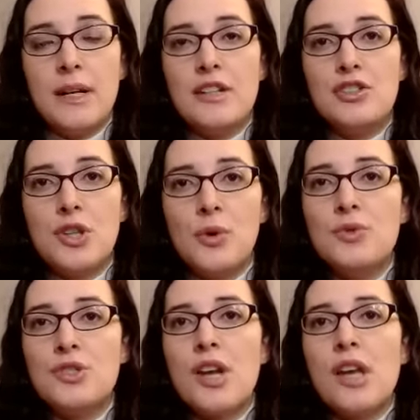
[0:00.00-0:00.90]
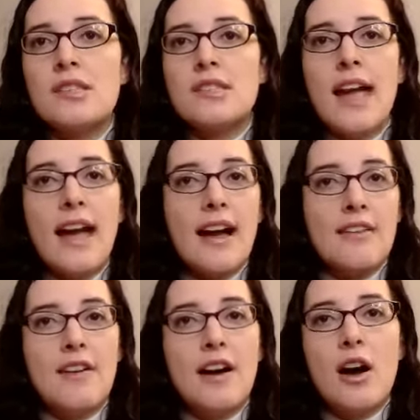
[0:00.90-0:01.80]
But I don't just
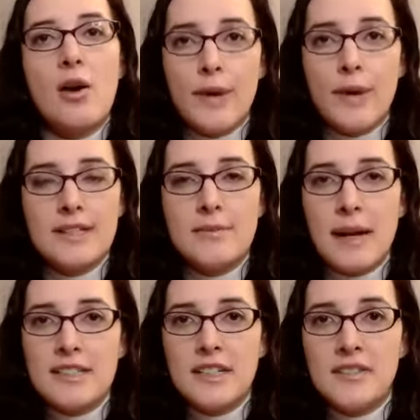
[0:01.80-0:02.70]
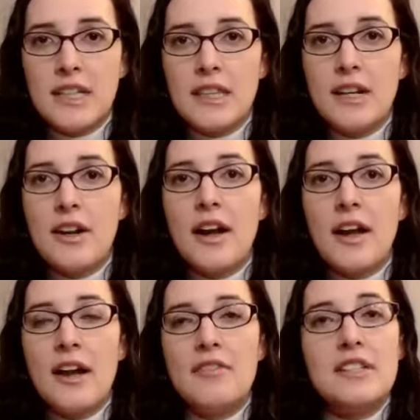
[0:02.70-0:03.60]
have a random activity there. I
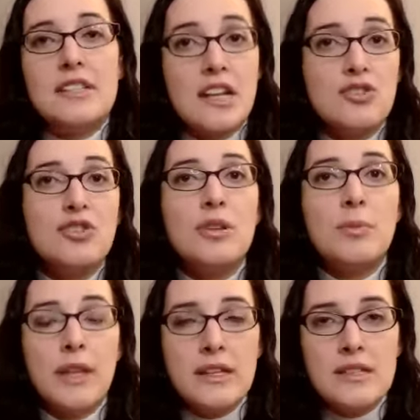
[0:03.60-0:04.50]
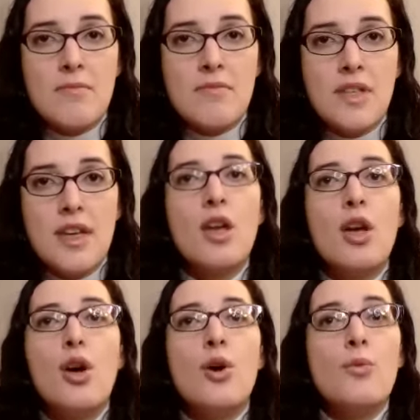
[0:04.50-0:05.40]
have intentionally placed something
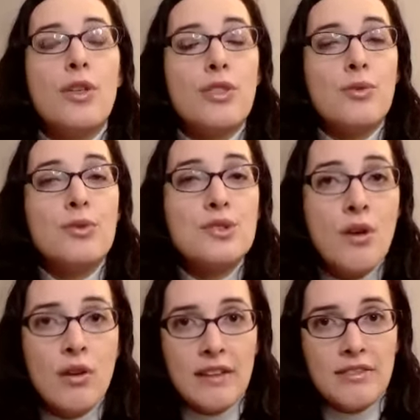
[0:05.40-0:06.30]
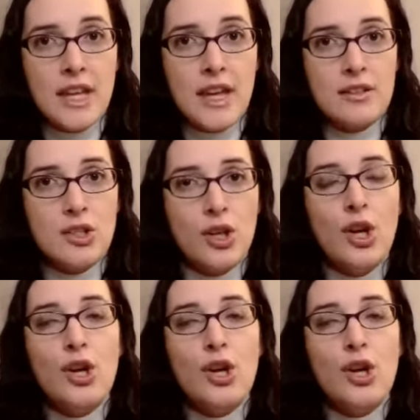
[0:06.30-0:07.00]
with a result at the end.